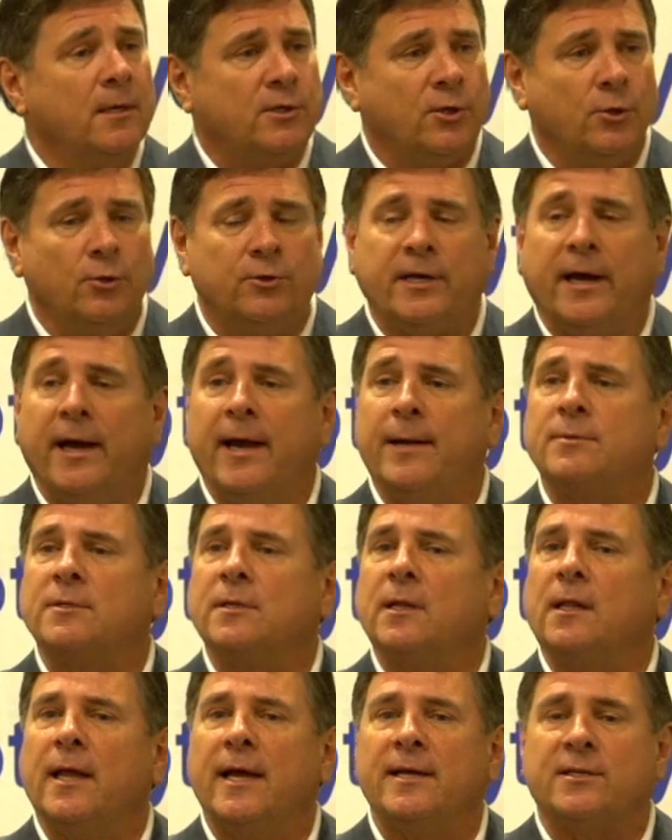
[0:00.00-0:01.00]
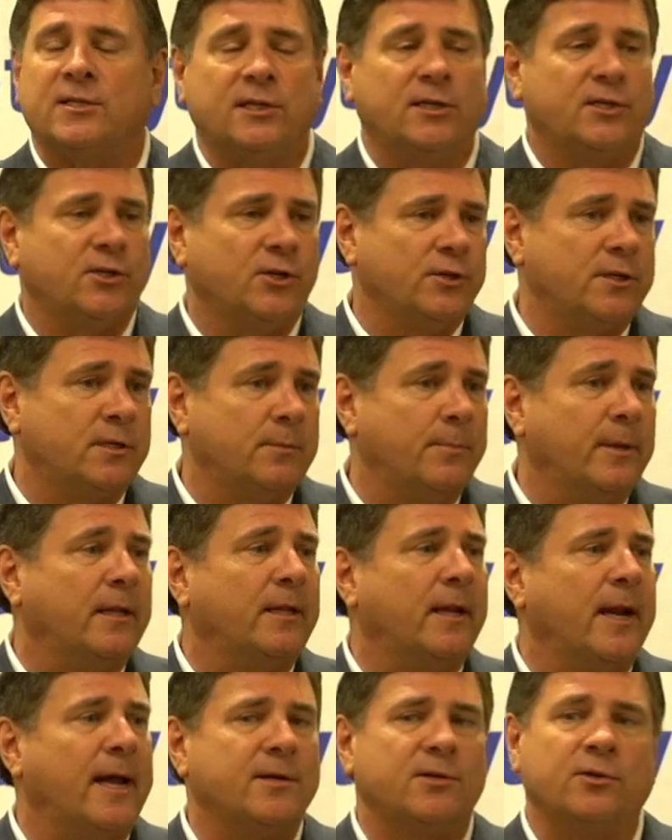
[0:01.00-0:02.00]
2 times in the last 6 years he's been in
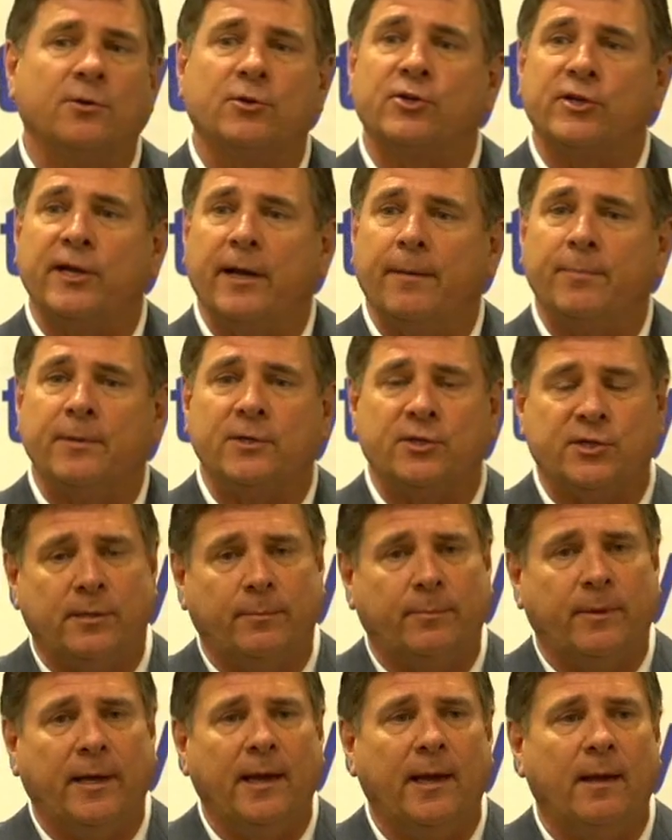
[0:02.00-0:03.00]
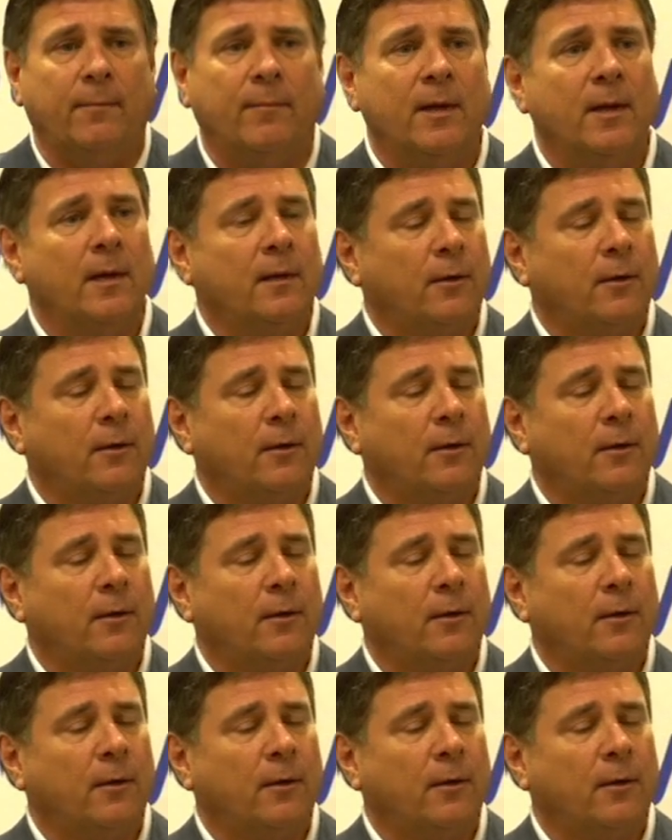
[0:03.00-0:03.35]
the national championship game.